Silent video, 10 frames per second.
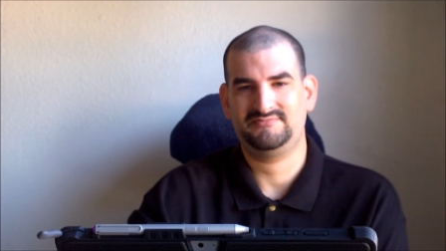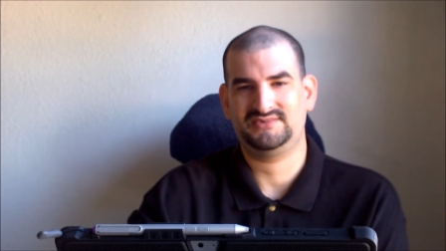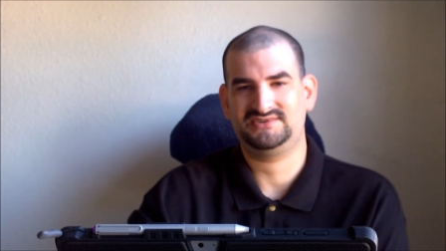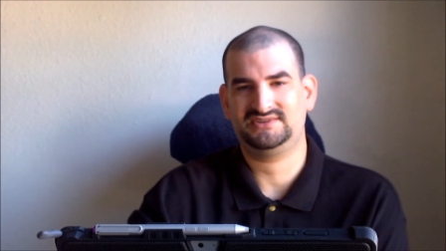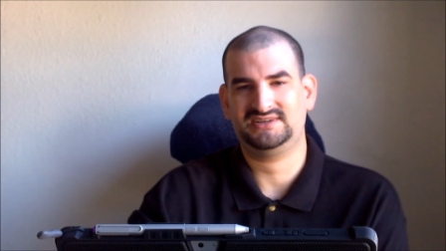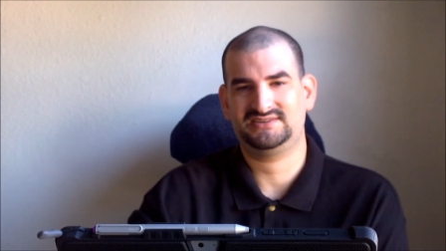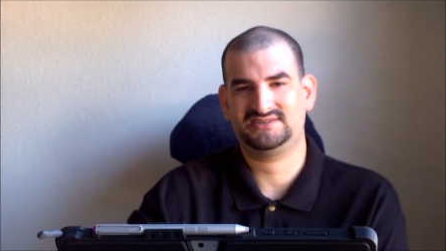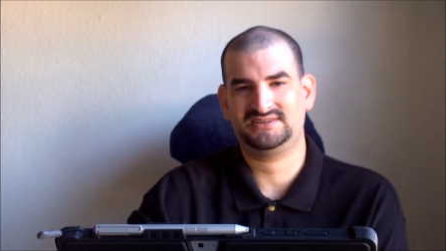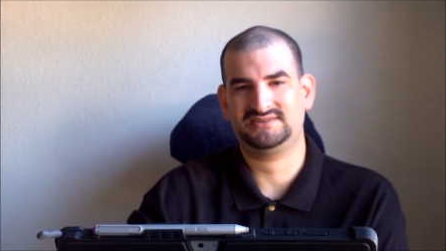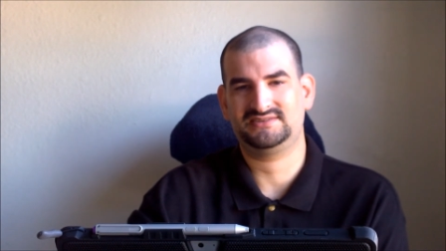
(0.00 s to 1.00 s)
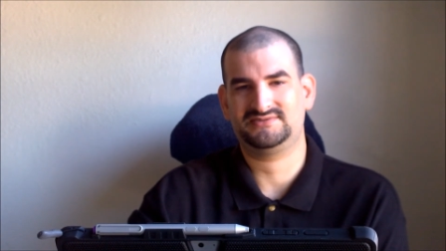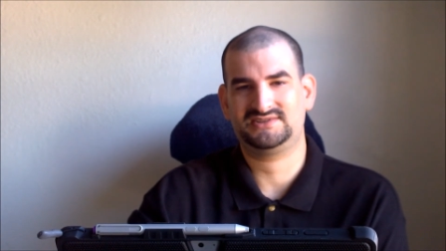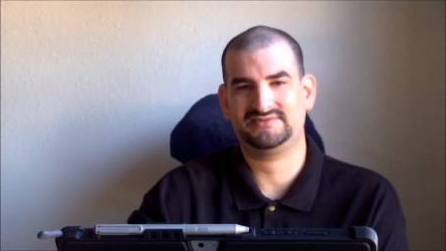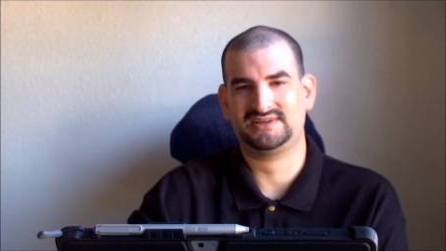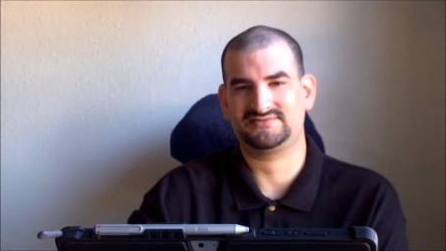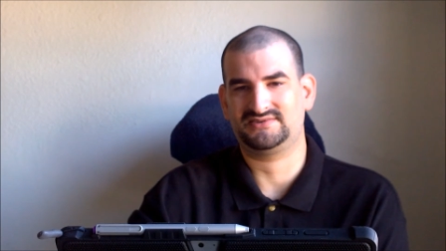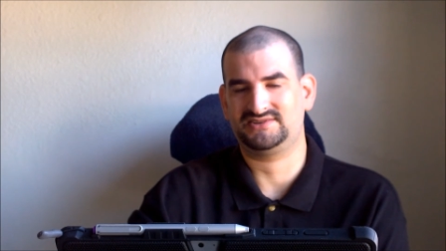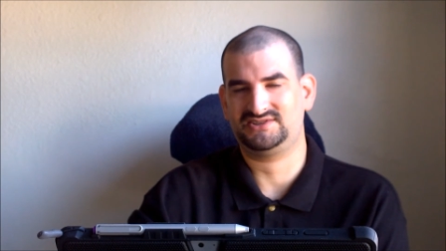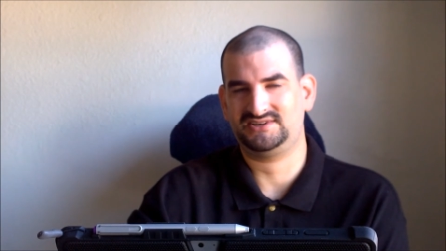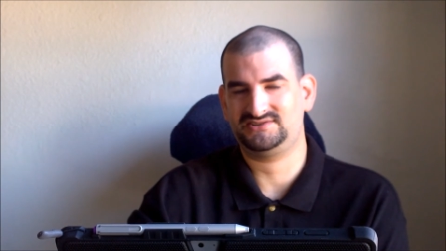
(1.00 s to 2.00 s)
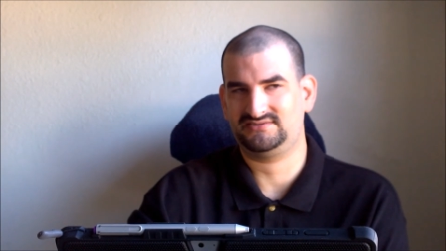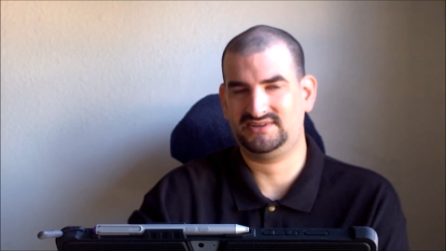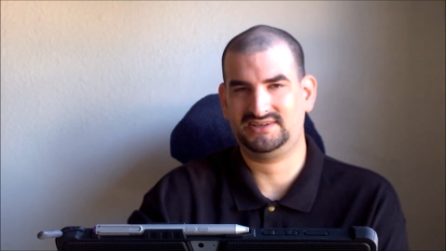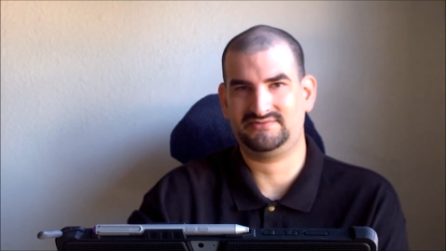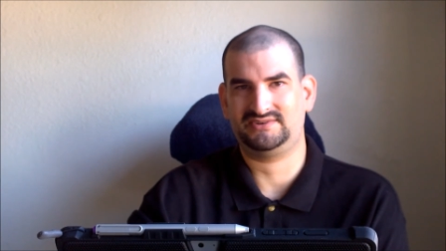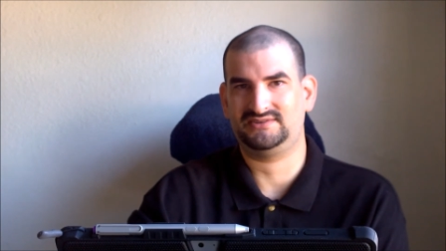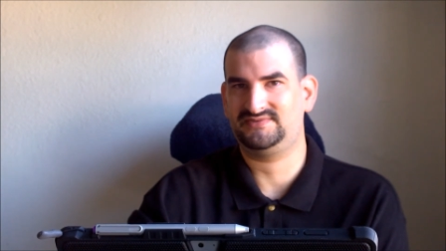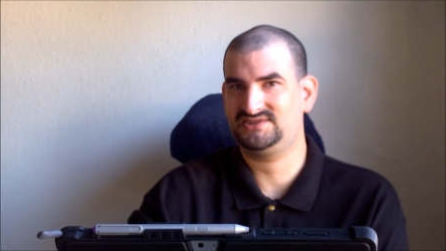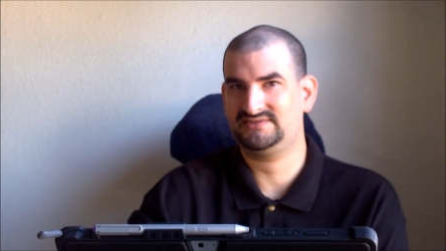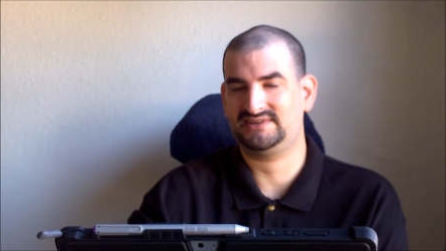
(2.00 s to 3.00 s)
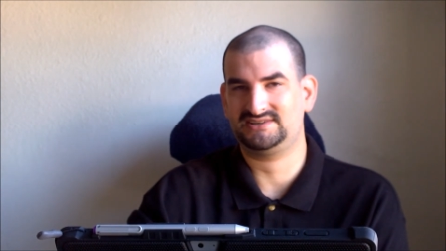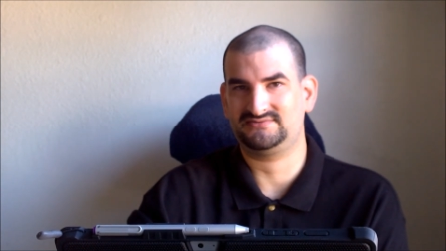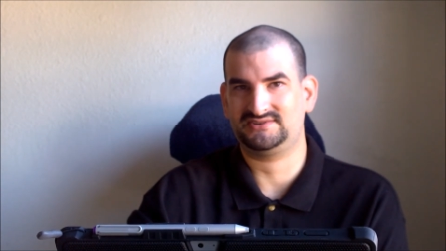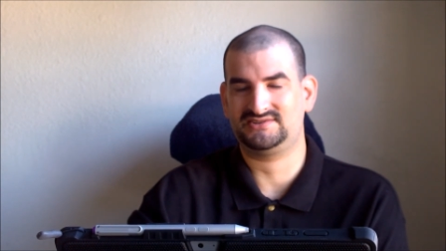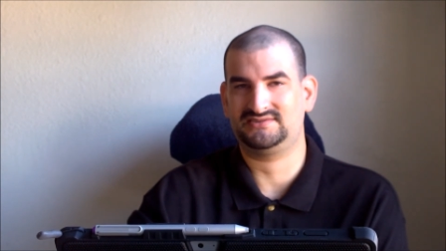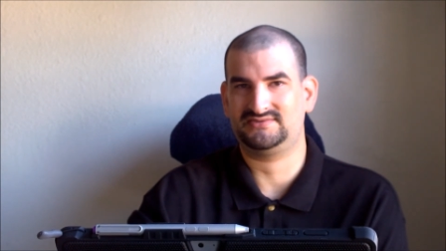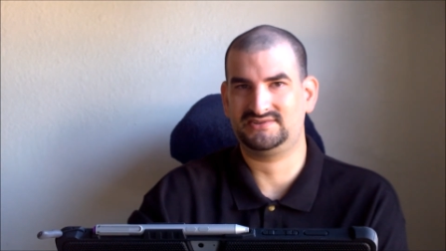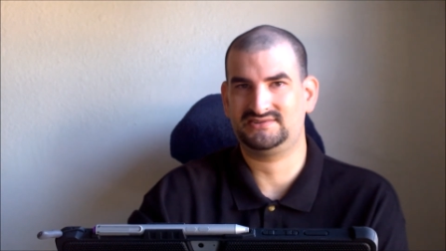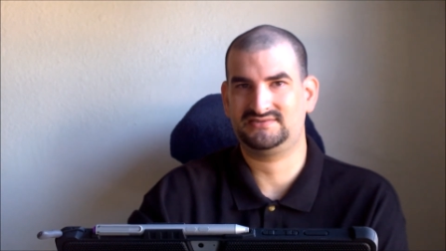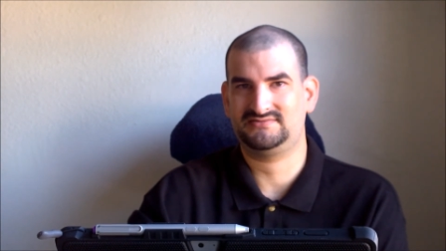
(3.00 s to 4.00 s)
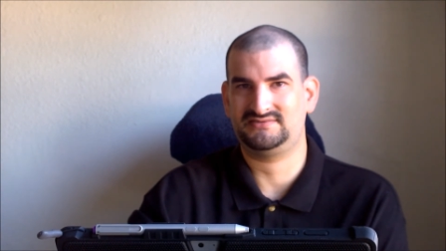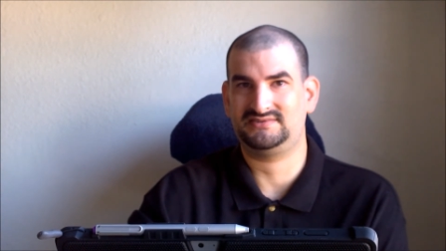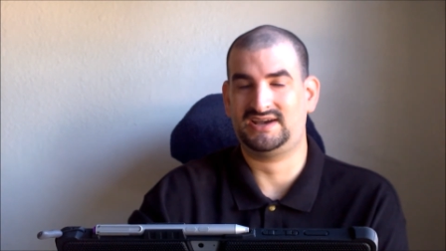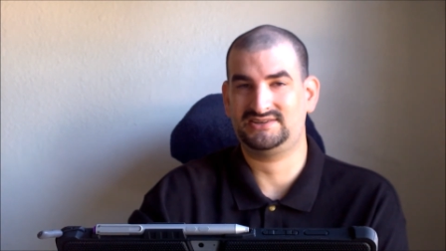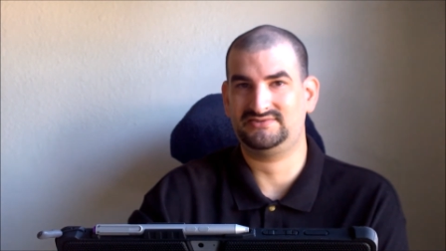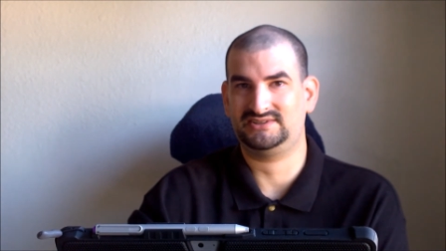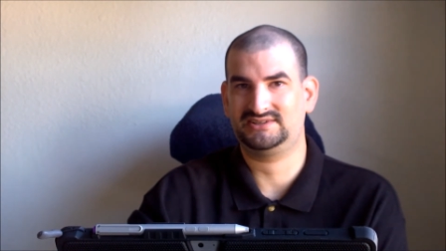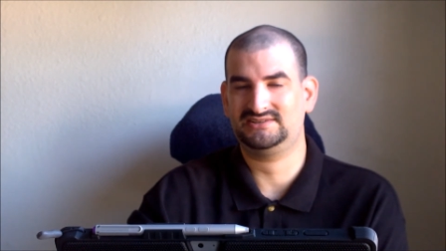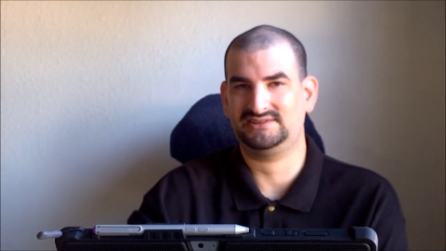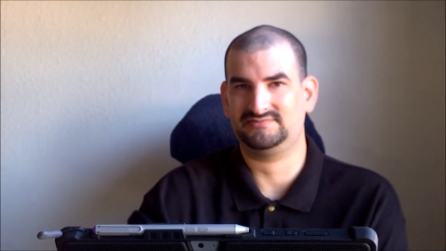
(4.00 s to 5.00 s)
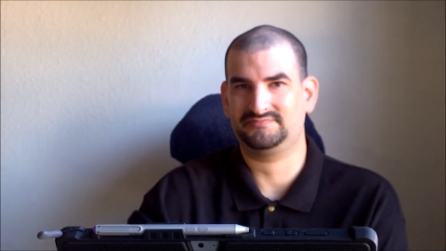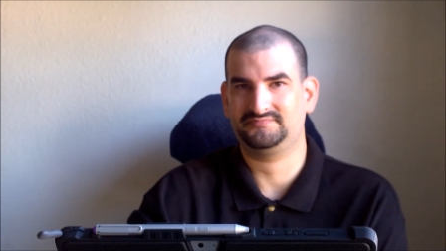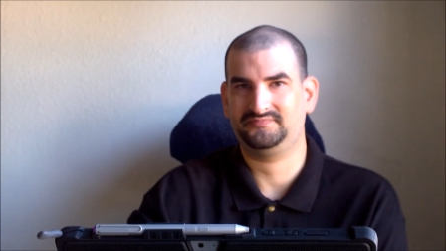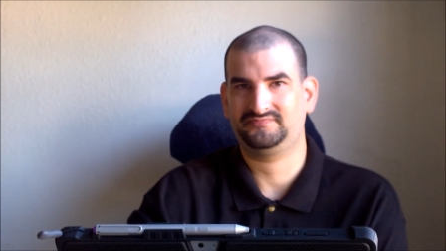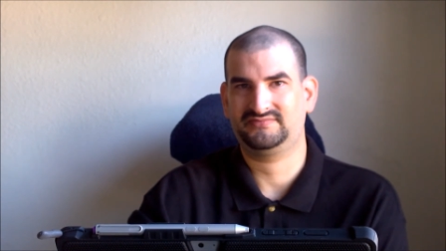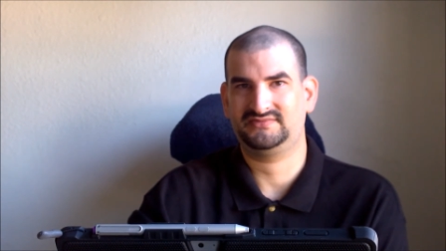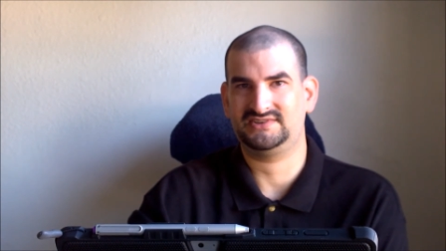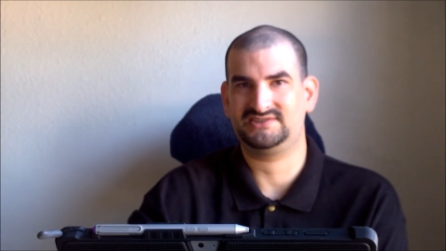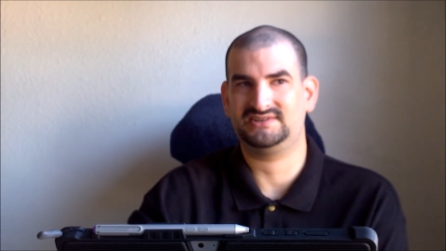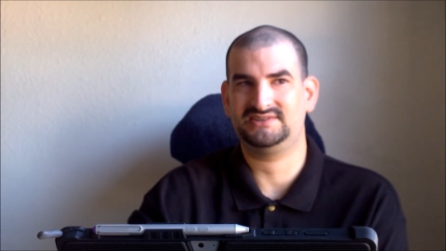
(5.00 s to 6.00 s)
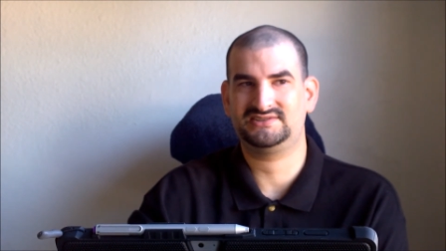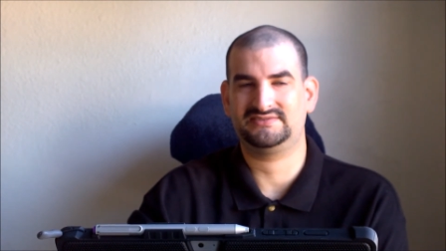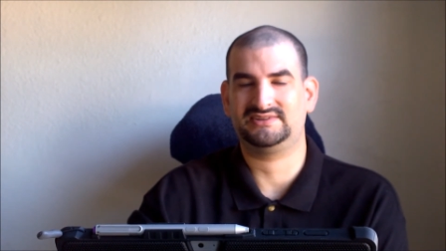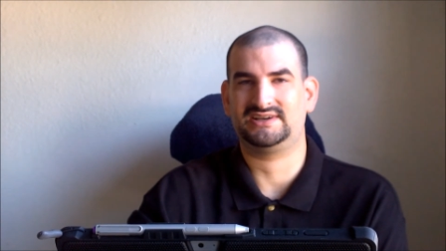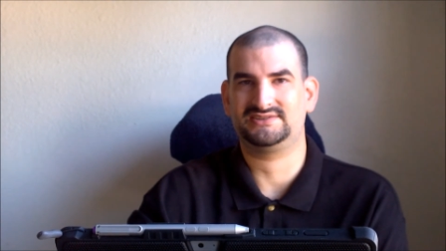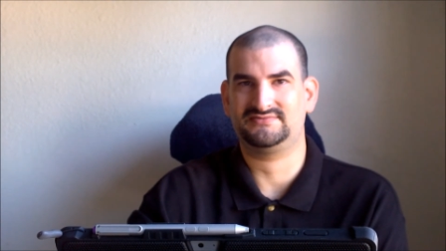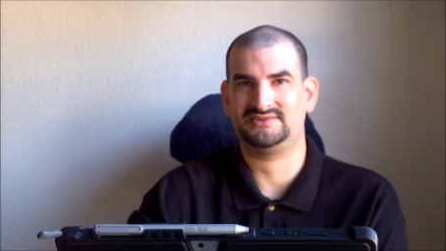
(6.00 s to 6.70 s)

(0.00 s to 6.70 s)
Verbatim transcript: But you can't tell the civilized world to change their thinking when the civilized ones are the ones not doing the killing. It's the uncivilized